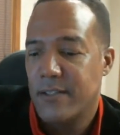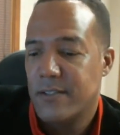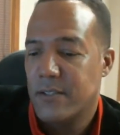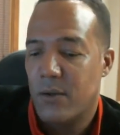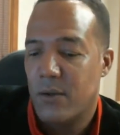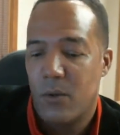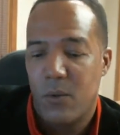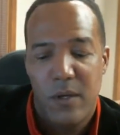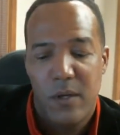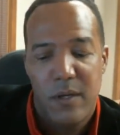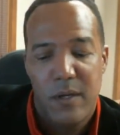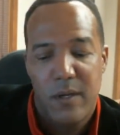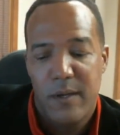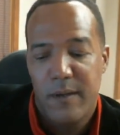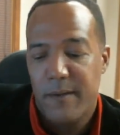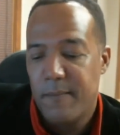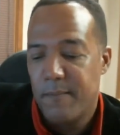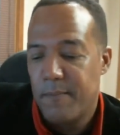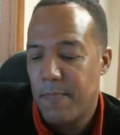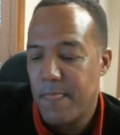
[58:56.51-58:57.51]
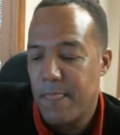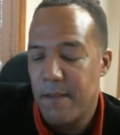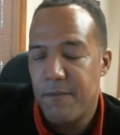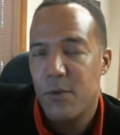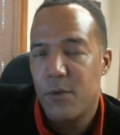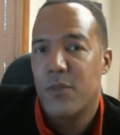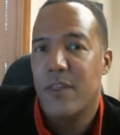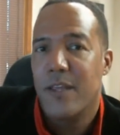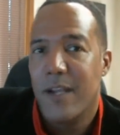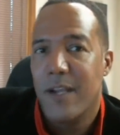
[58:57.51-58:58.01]
So if
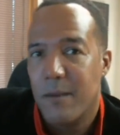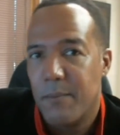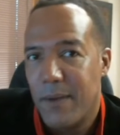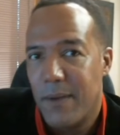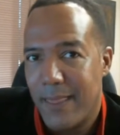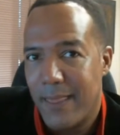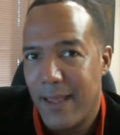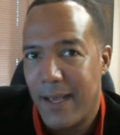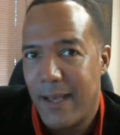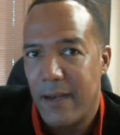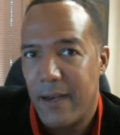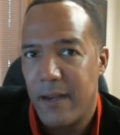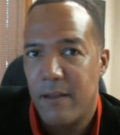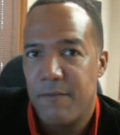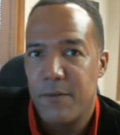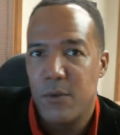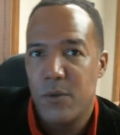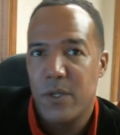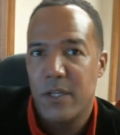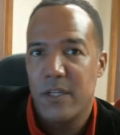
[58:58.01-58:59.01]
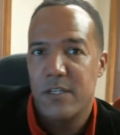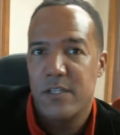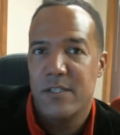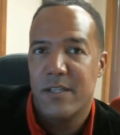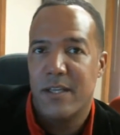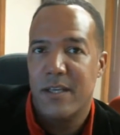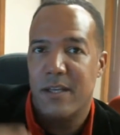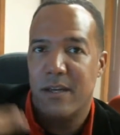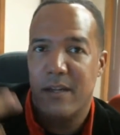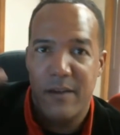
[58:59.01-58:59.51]
you think about that, if you can
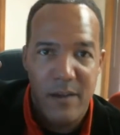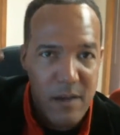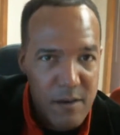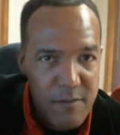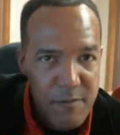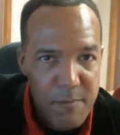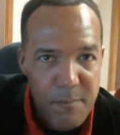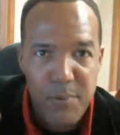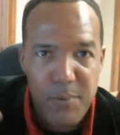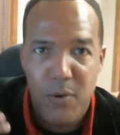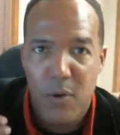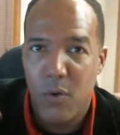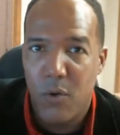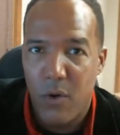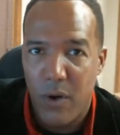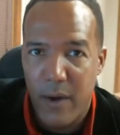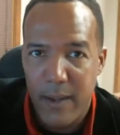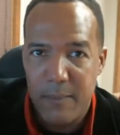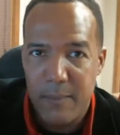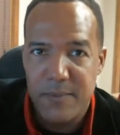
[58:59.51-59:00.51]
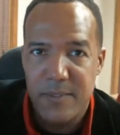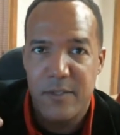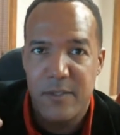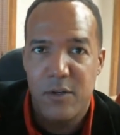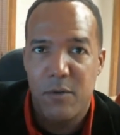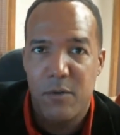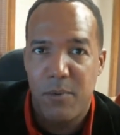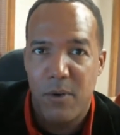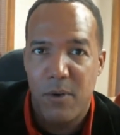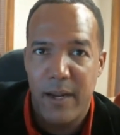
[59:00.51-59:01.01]
just get enough programs in
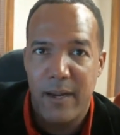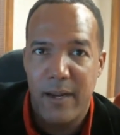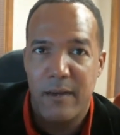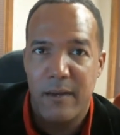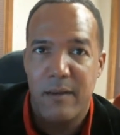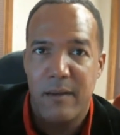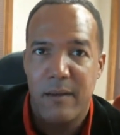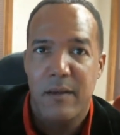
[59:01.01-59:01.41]
your brain